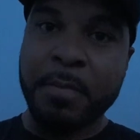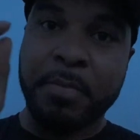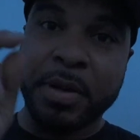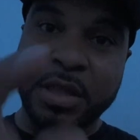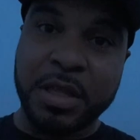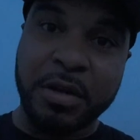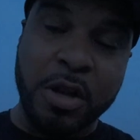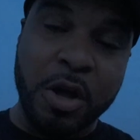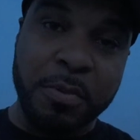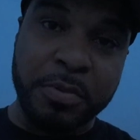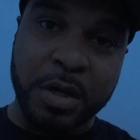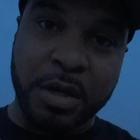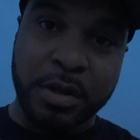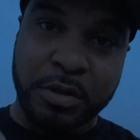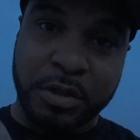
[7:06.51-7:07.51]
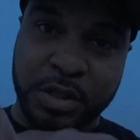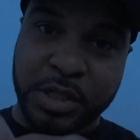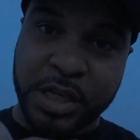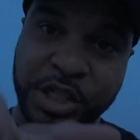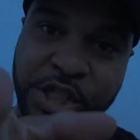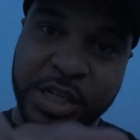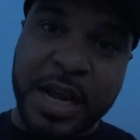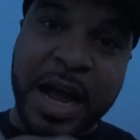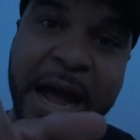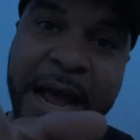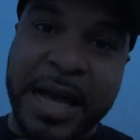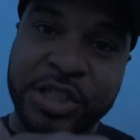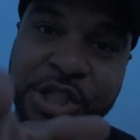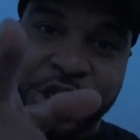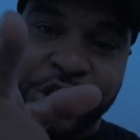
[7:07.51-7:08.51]
But the DJI
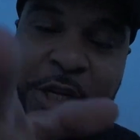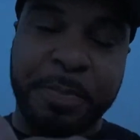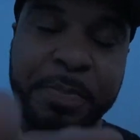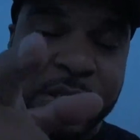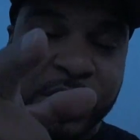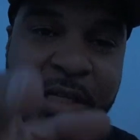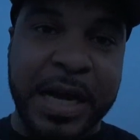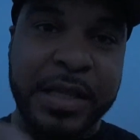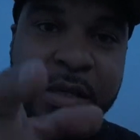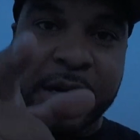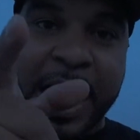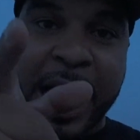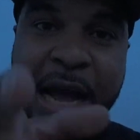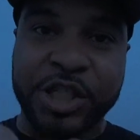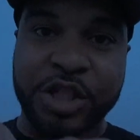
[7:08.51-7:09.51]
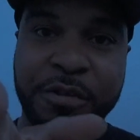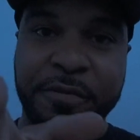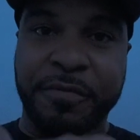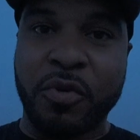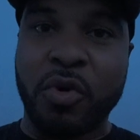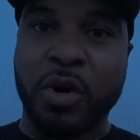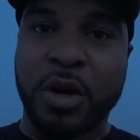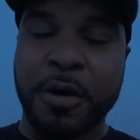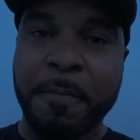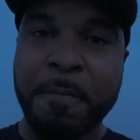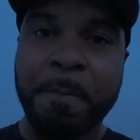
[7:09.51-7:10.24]
has a chip inside their Action 4